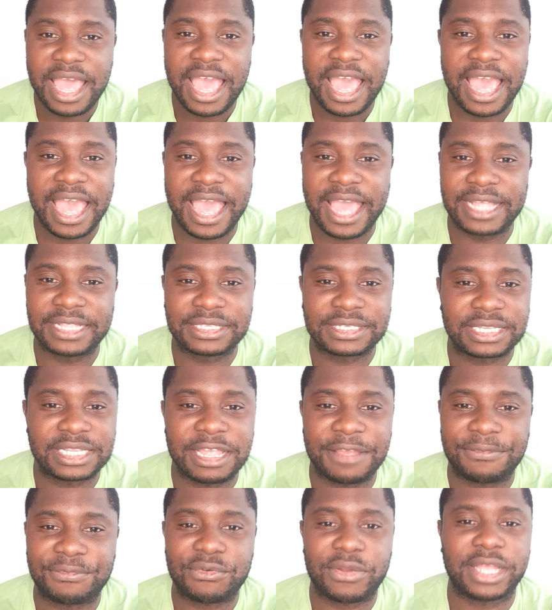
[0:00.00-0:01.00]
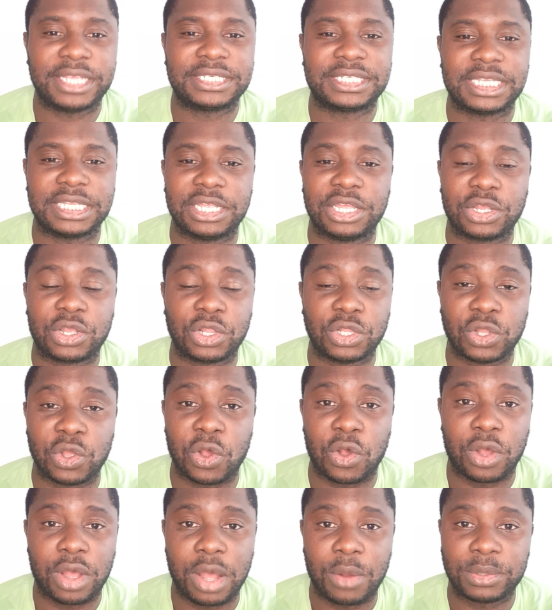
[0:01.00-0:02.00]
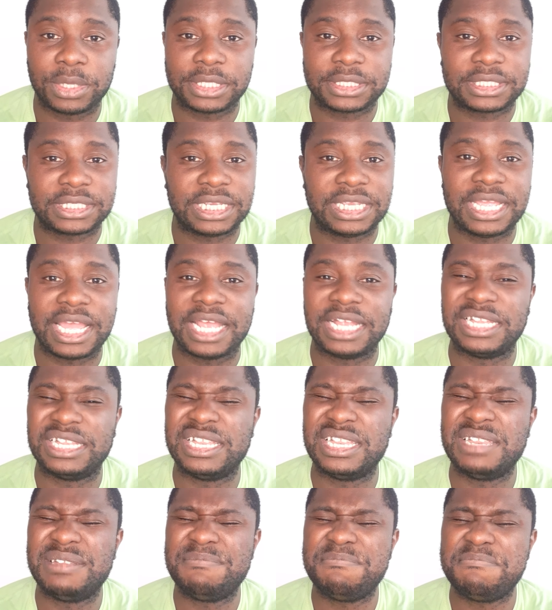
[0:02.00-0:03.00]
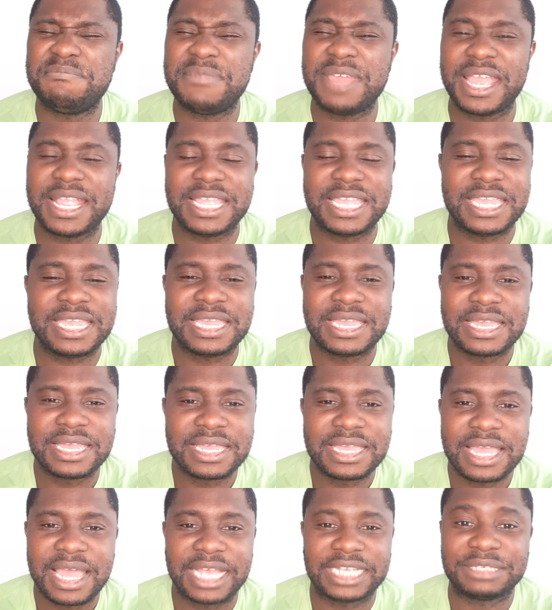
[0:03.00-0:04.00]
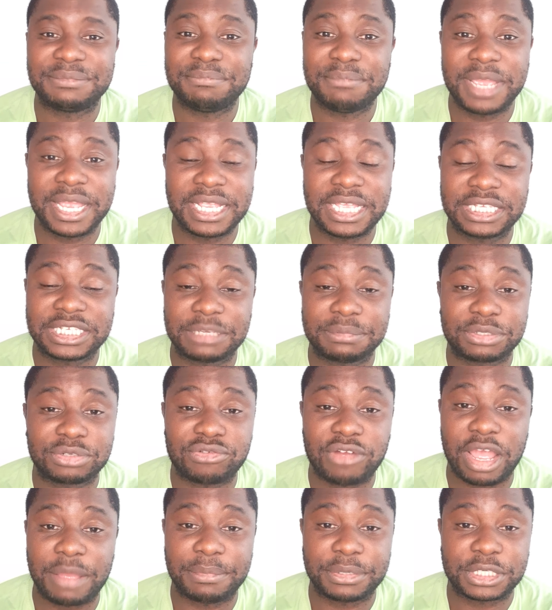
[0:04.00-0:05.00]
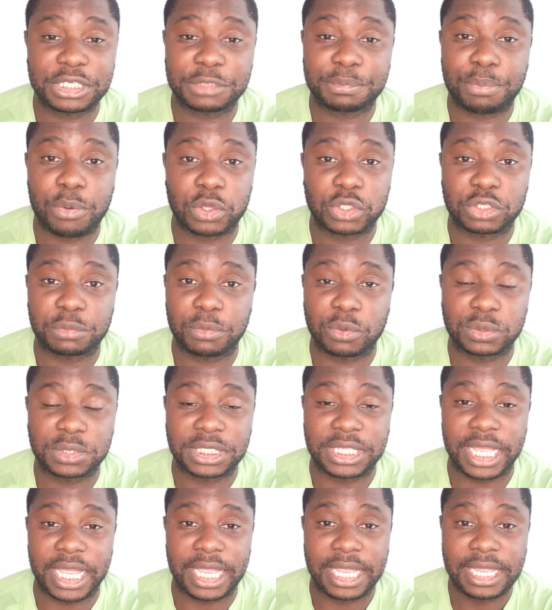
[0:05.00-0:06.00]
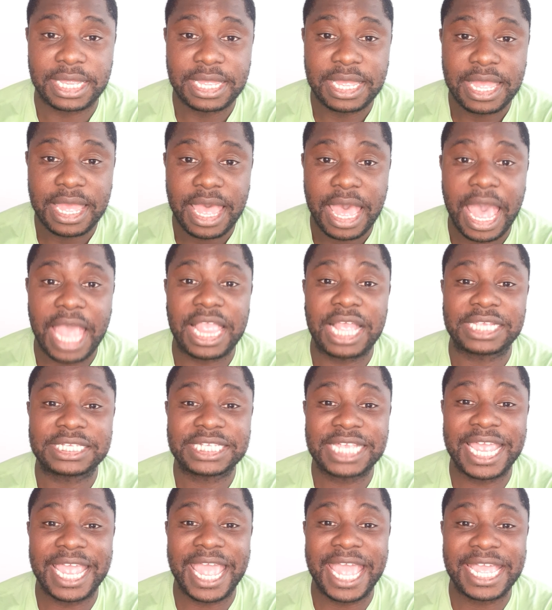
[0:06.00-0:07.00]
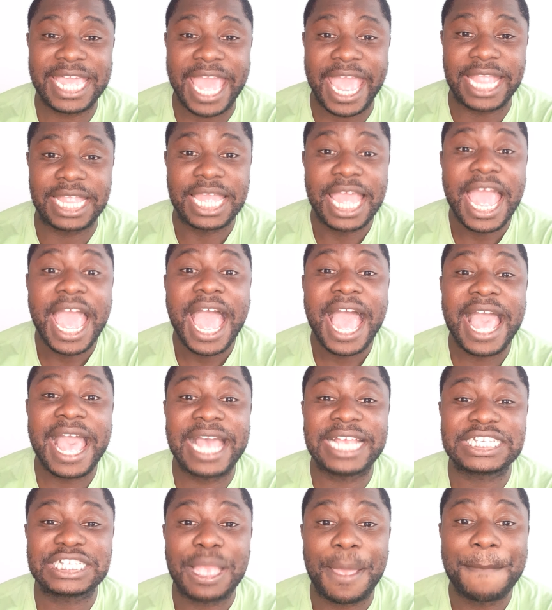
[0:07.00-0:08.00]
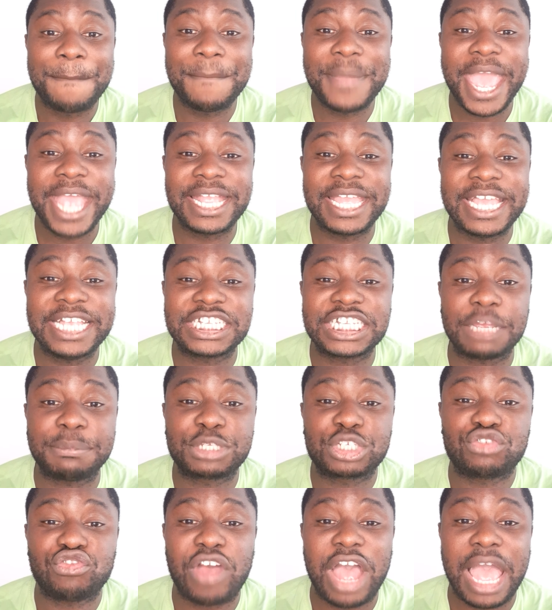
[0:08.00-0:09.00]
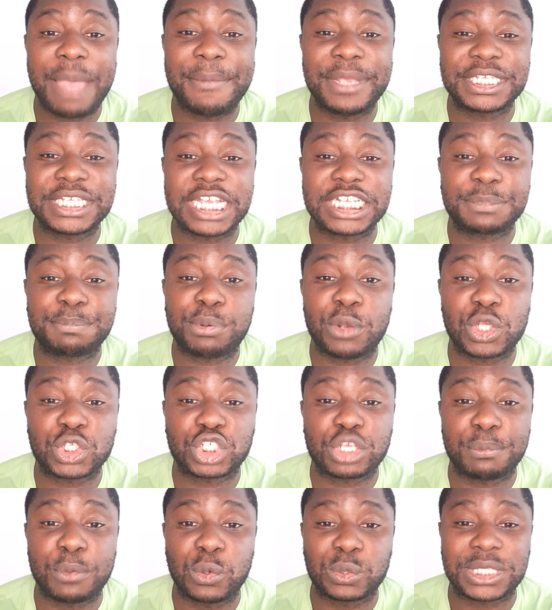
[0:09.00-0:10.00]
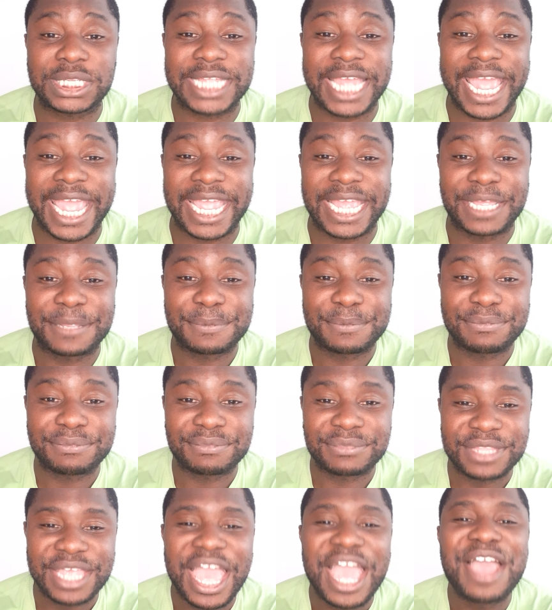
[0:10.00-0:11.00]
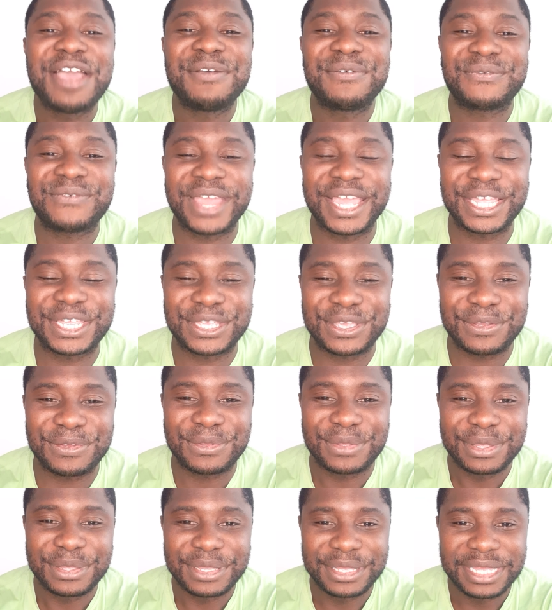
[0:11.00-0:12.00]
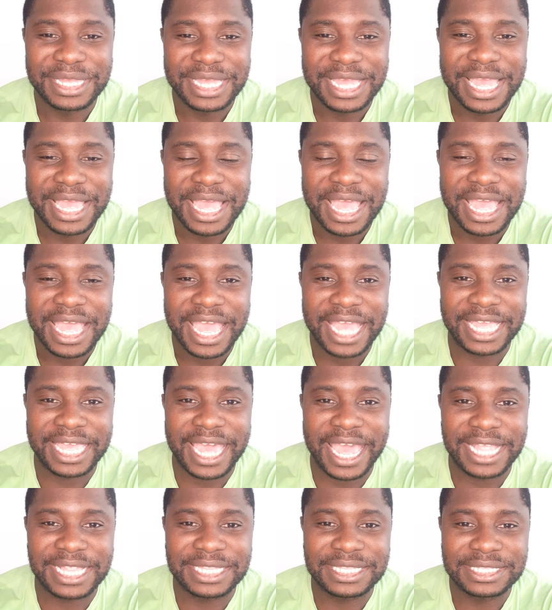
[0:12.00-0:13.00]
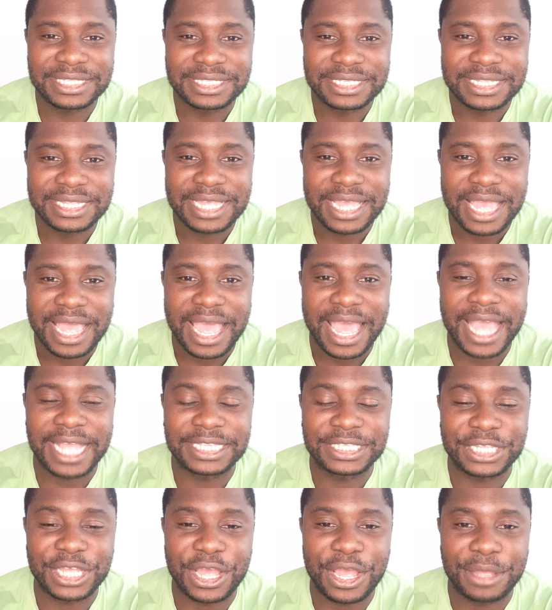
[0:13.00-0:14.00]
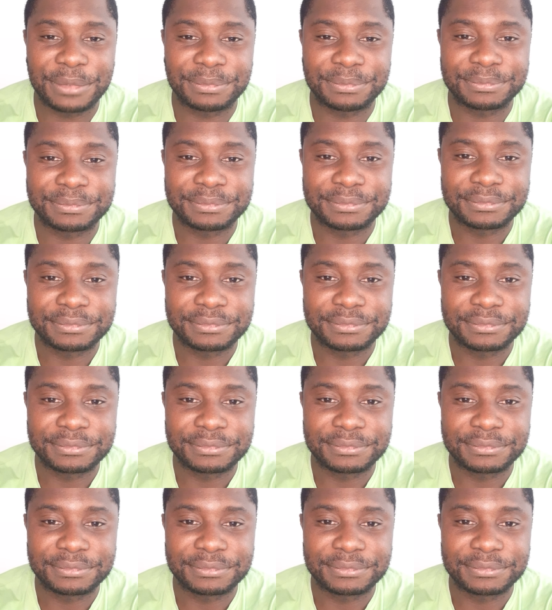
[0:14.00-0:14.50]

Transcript: and left, right, and centre galore. I want to see as many subscribers as possible today. And I say it again, as many subscribers as possible today. Thank you again, and